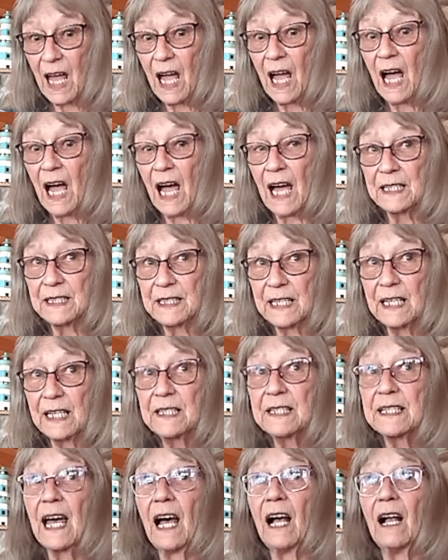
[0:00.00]
I did
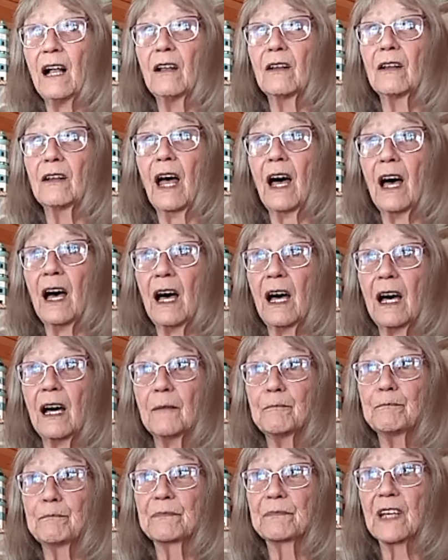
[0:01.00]
tell a
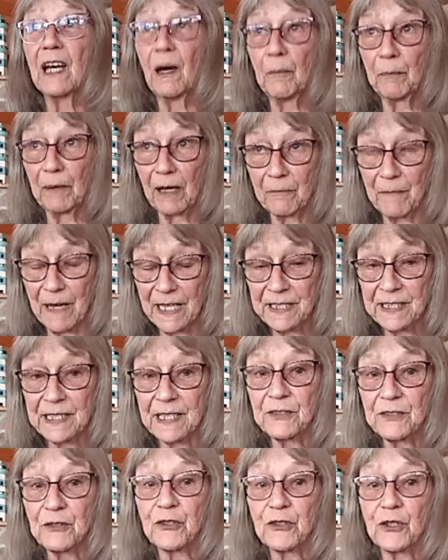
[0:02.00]
couple of my
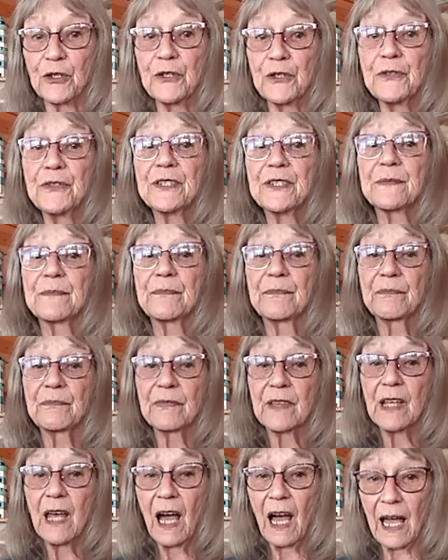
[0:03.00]
sisters.
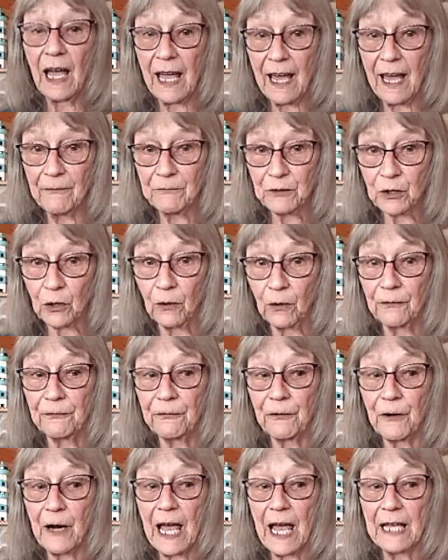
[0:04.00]
I have told
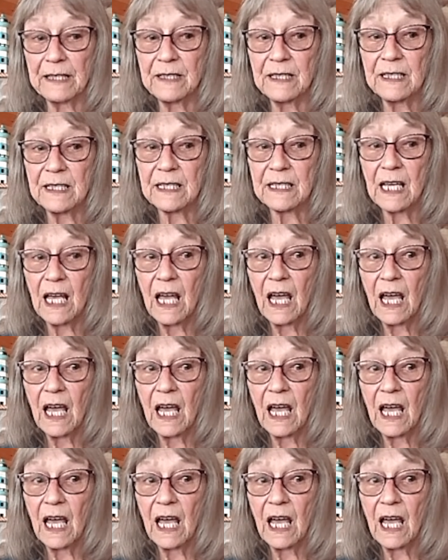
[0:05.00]
friends.